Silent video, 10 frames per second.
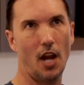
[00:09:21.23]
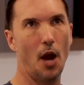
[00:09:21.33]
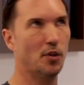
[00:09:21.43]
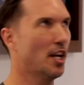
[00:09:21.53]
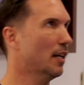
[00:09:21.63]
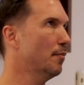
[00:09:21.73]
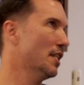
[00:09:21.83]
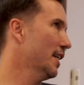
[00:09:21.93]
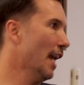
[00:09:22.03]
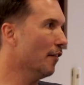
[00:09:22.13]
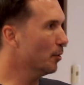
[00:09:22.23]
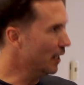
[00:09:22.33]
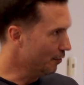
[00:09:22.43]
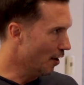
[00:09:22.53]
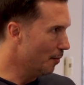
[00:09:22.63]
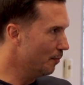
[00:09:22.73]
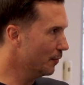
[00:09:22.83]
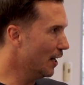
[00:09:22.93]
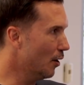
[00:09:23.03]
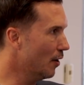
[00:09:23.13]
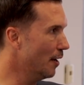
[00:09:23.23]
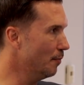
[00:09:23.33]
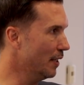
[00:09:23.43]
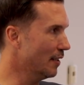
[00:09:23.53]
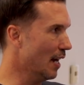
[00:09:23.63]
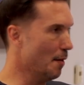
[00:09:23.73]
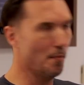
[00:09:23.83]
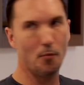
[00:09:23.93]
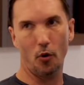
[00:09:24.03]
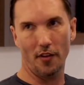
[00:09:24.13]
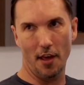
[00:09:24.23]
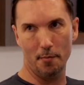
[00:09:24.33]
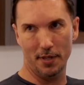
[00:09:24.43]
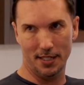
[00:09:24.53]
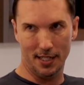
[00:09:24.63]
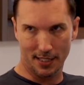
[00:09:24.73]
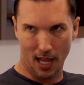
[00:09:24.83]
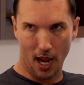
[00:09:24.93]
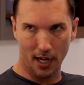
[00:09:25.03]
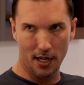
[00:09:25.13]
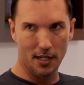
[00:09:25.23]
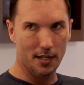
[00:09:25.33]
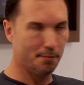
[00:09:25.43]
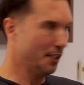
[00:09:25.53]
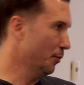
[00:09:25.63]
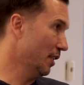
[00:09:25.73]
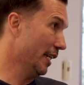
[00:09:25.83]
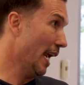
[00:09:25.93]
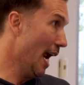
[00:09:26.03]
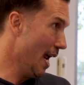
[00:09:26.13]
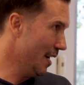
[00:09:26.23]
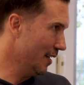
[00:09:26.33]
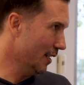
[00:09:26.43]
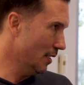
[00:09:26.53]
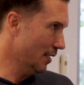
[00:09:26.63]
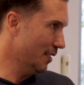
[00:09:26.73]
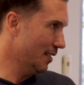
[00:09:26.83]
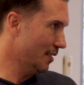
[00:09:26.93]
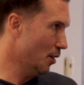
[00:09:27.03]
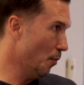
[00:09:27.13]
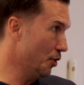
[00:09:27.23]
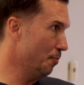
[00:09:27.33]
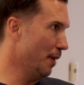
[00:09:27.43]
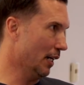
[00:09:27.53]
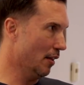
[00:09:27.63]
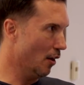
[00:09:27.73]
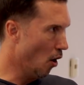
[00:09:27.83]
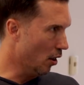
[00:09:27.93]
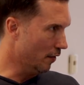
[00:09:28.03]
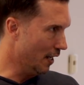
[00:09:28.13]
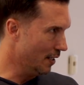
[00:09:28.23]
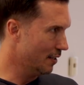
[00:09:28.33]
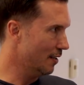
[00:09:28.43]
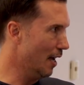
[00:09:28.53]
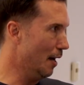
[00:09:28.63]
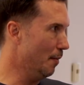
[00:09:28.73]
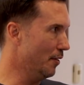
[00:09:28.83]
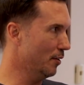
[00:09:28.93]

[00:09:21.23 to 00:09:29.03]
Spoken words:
I wish I could protect everybody from, you know, and being that I'm more on that business side, but you really can't, because this is so much bigger than all of us, and